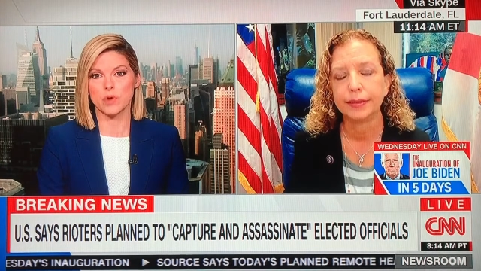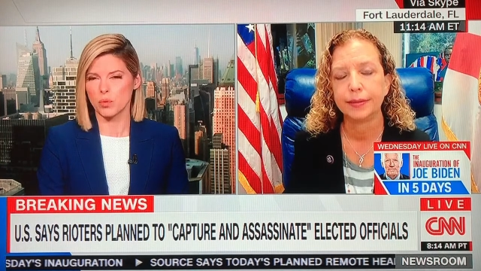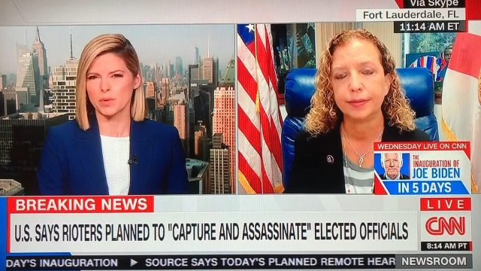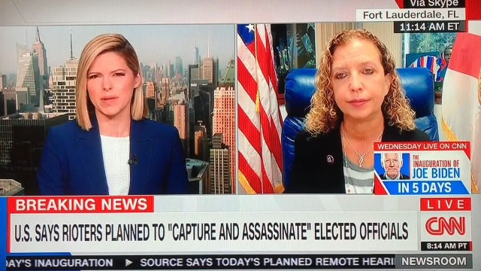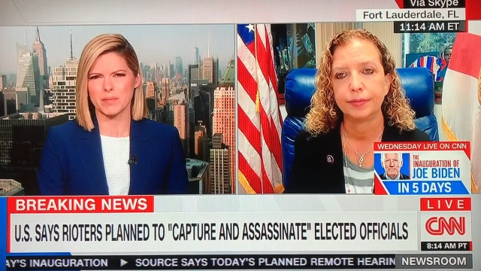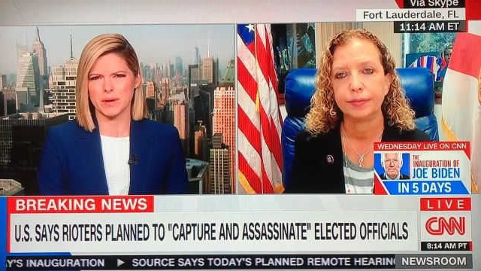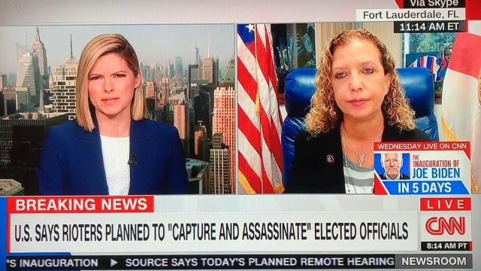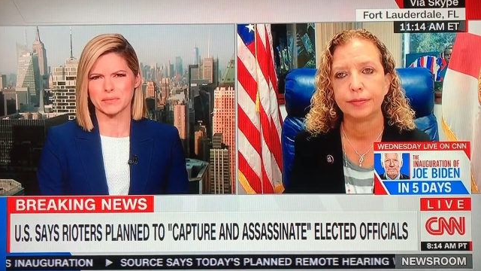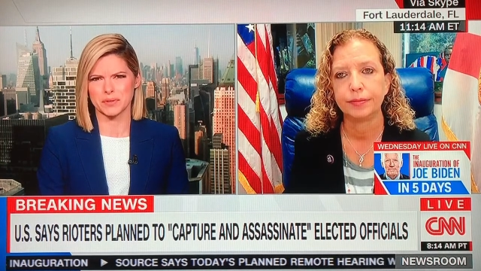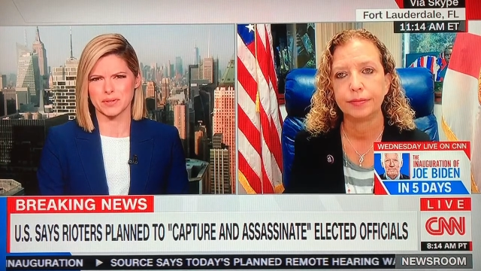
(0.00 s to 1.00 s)
Speaker 1: open that
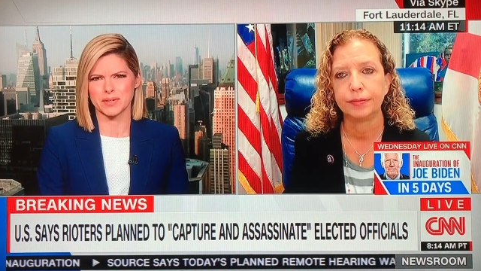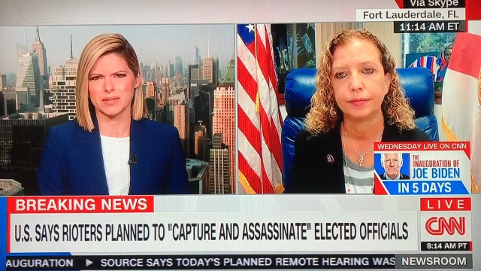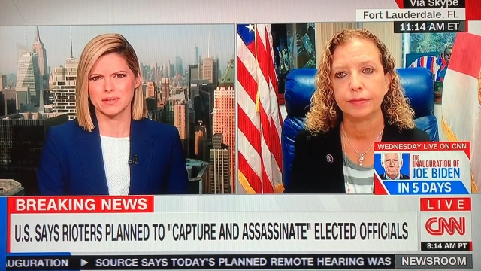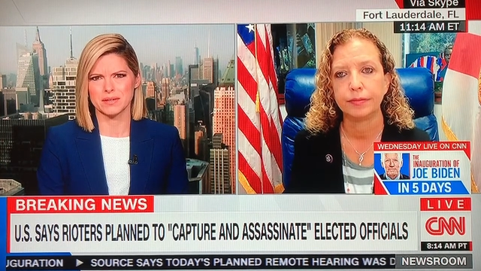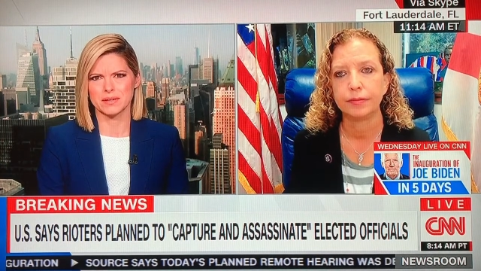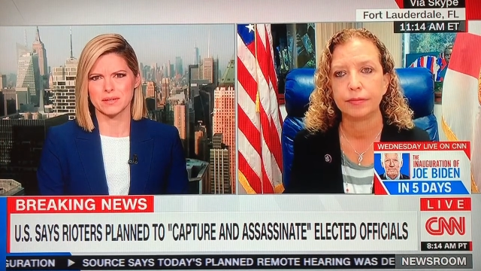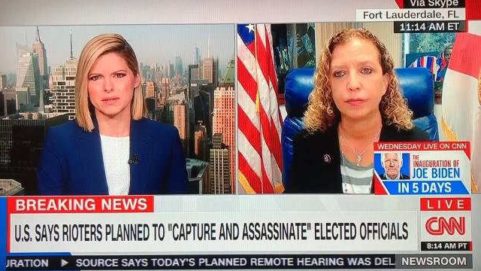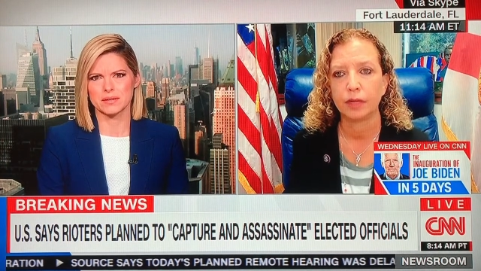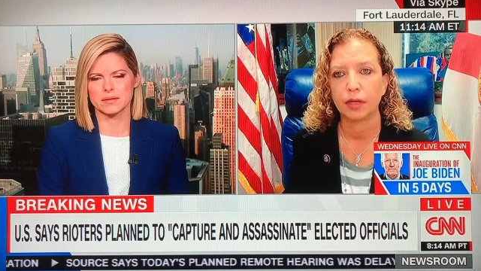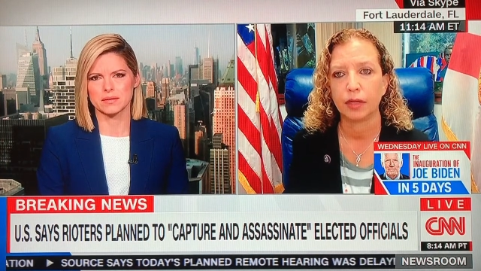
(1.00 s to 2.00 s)
possibility?
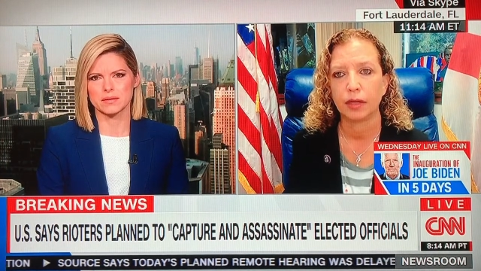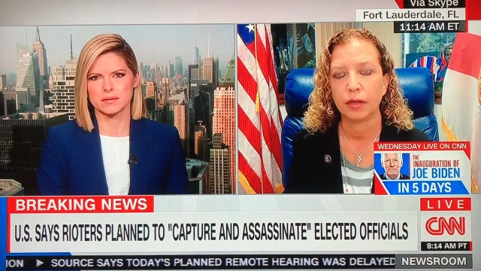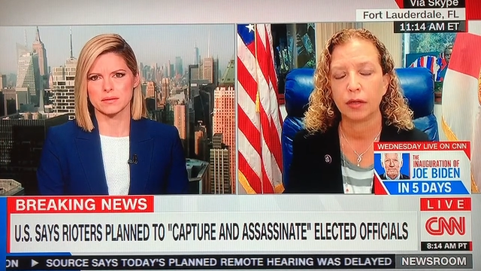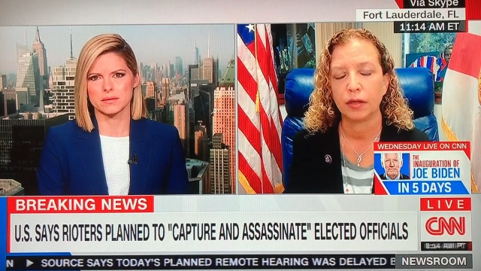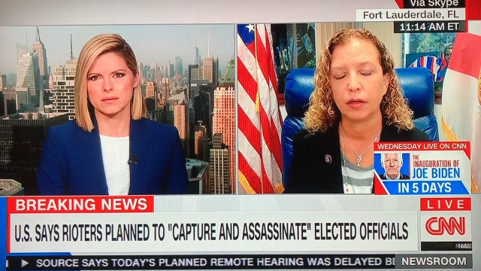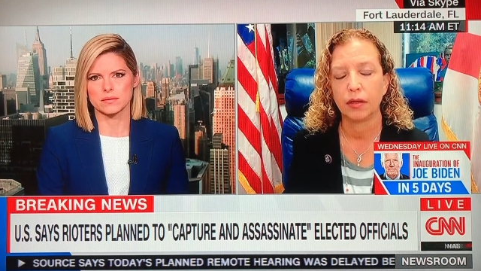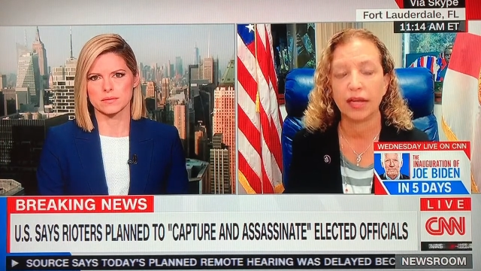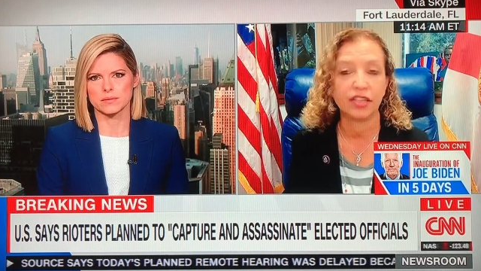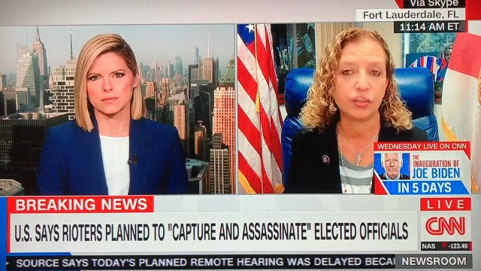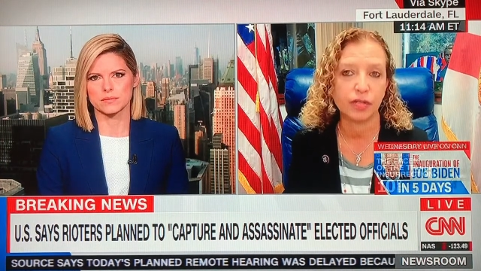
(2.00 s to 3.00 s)
Speaker 2: The
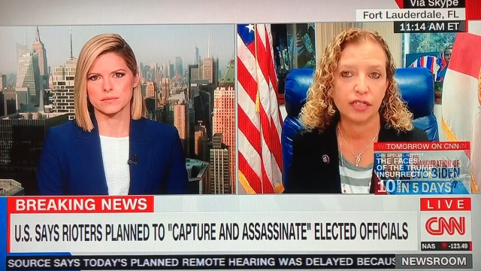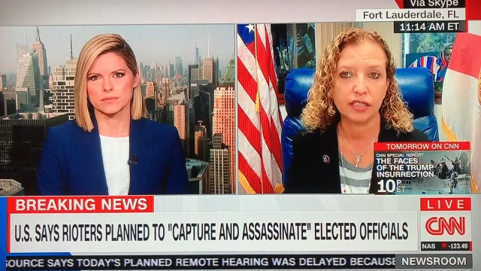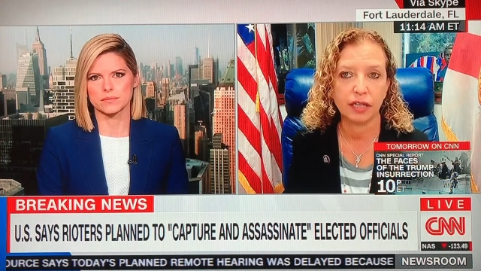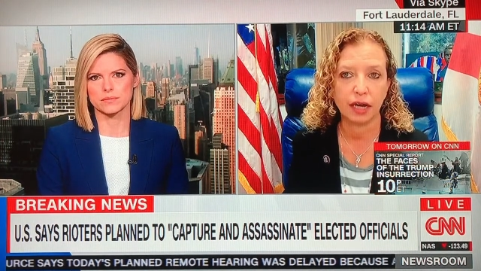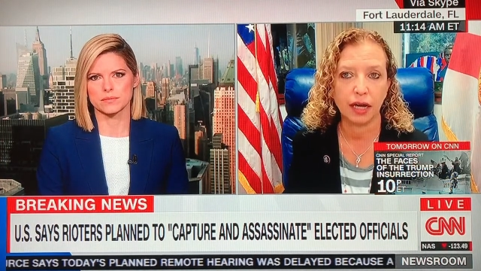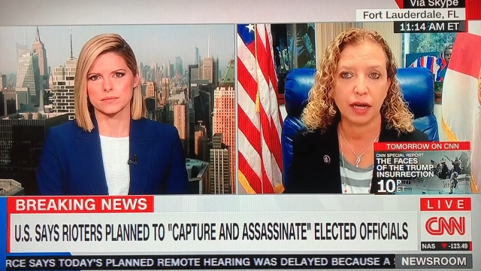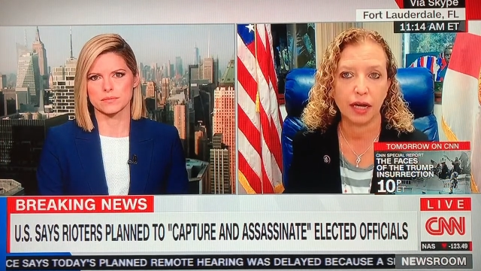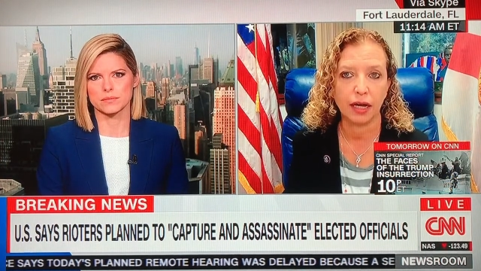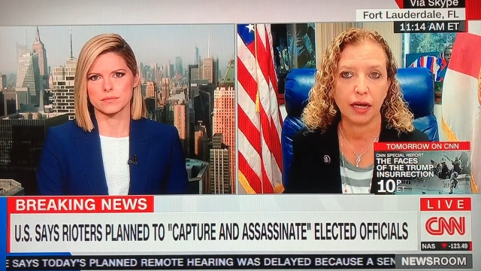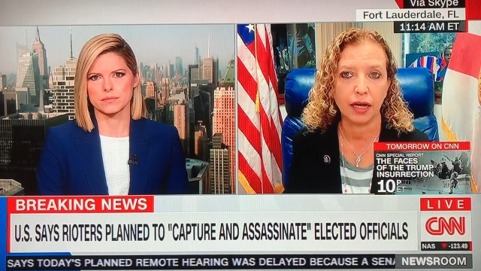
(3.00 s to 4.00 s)
answer is
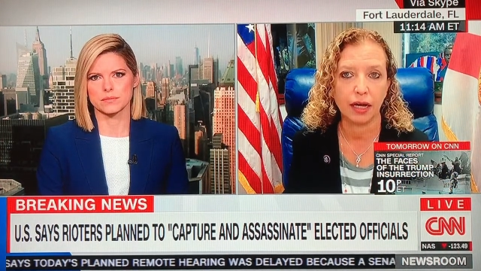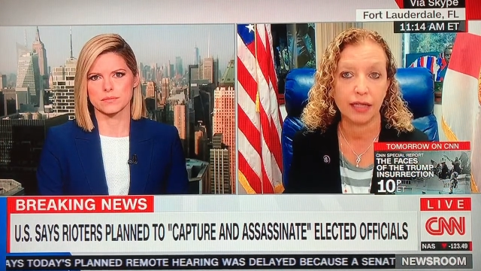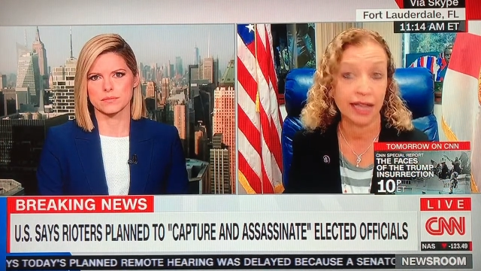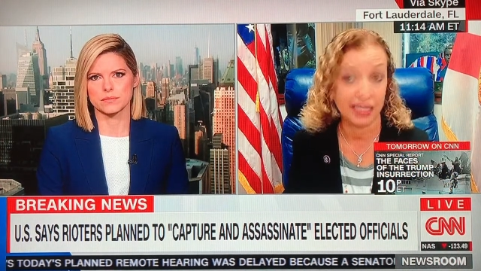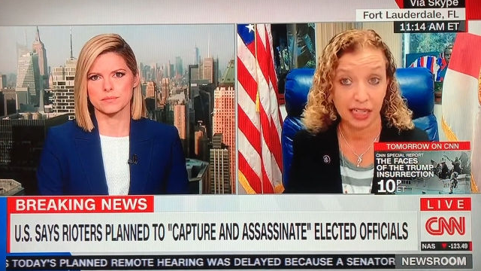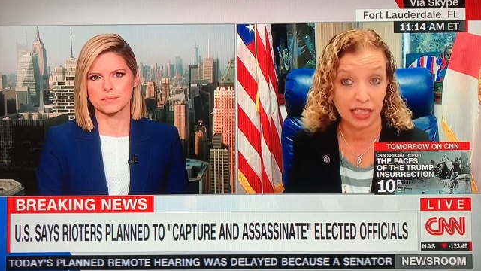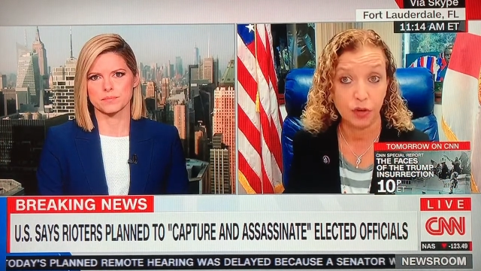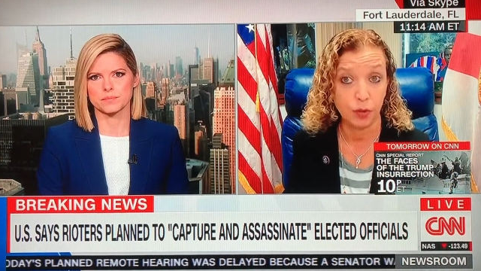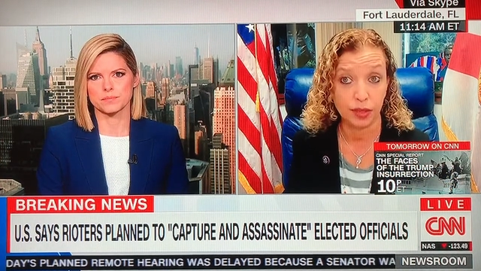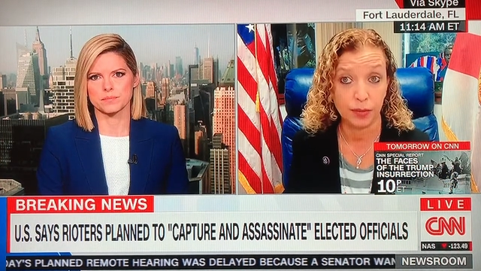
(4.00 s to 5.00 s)
yes, I leave
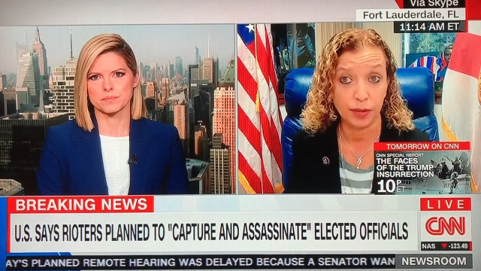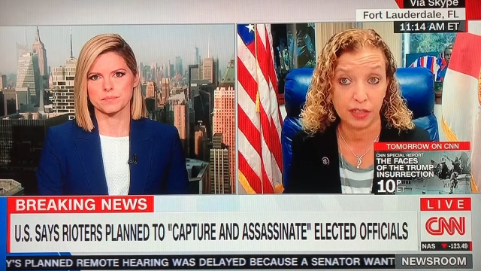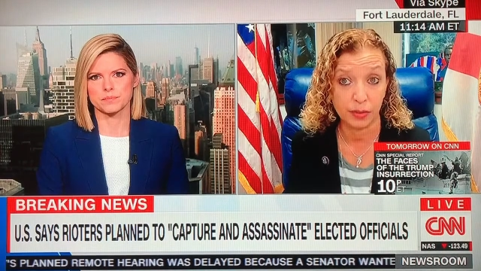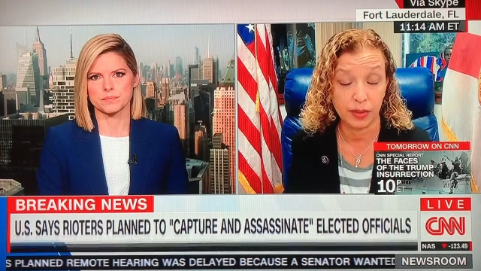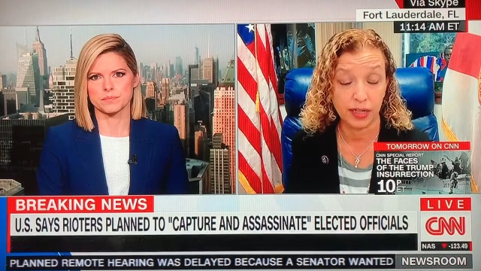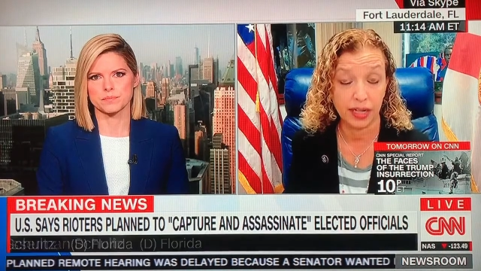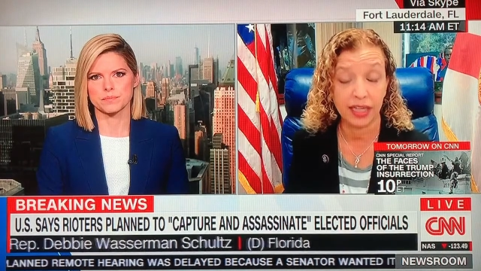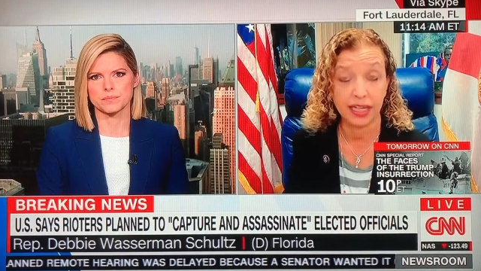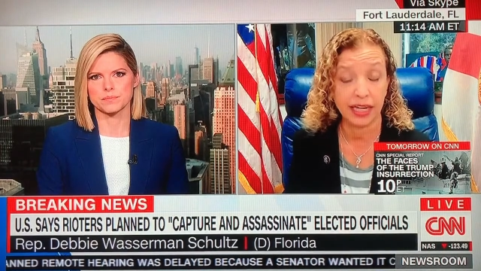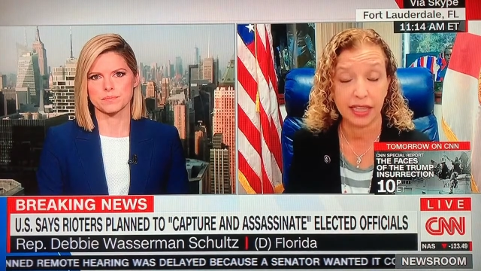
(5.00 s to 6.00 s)
open the possibility. I think
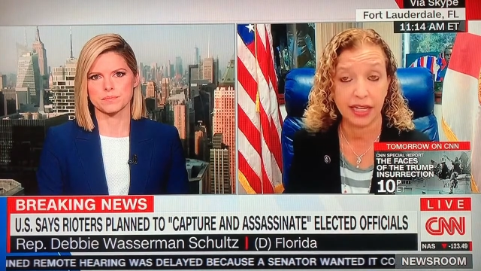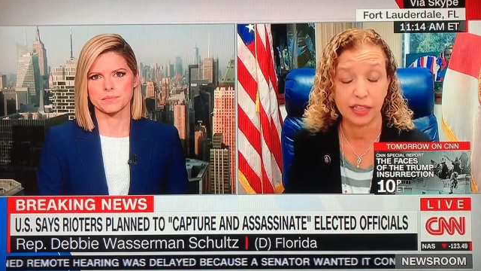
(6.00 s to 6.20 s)
anything is